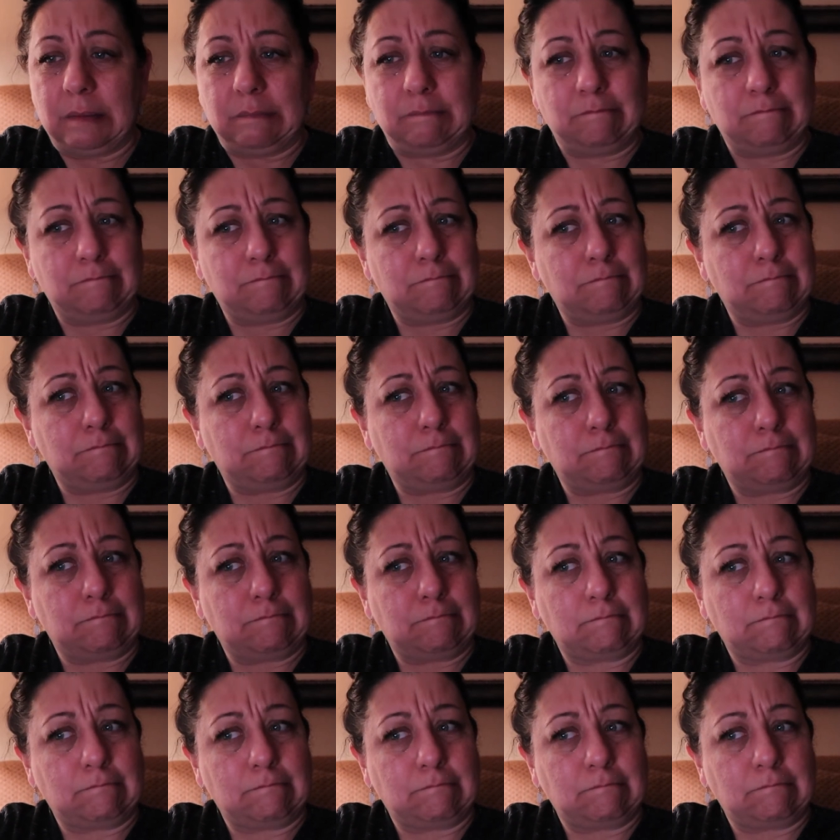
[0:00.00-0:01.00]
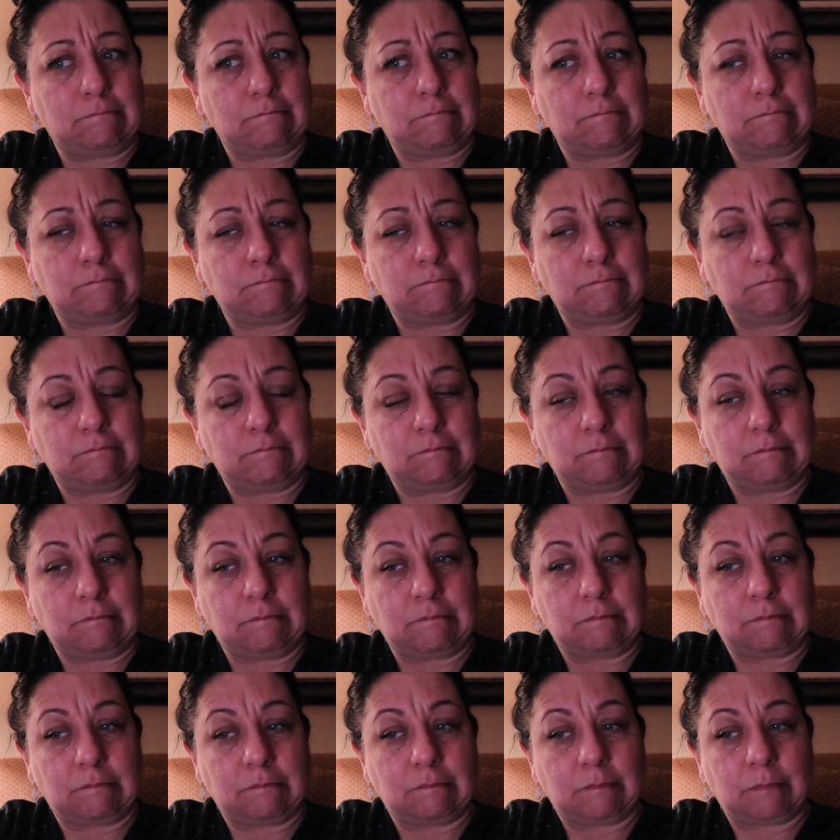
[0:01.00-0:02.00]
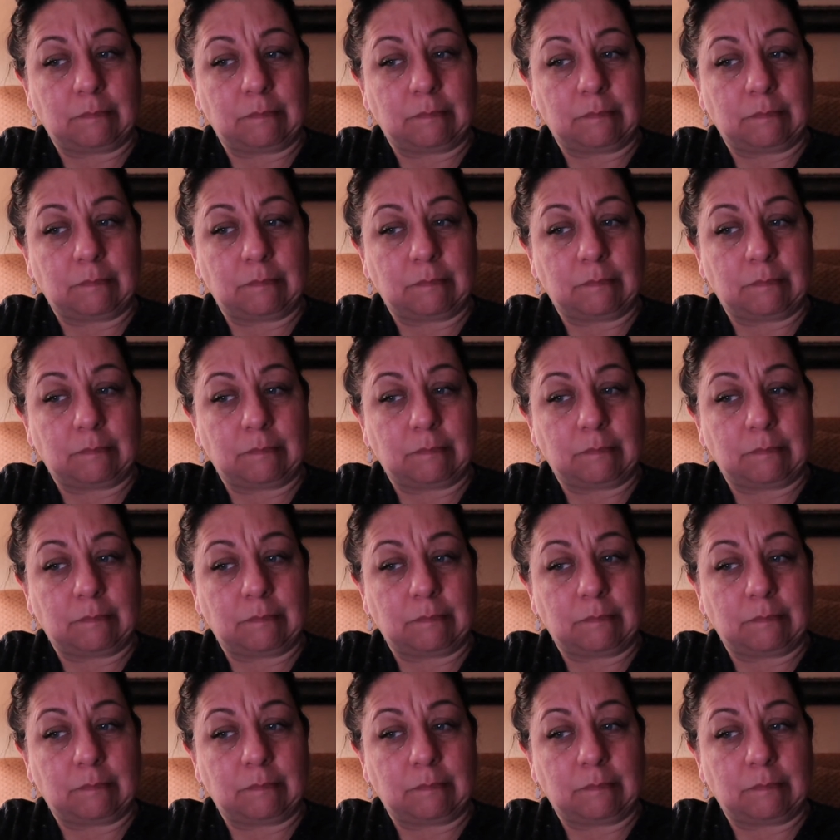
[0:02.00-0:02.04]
[no speech]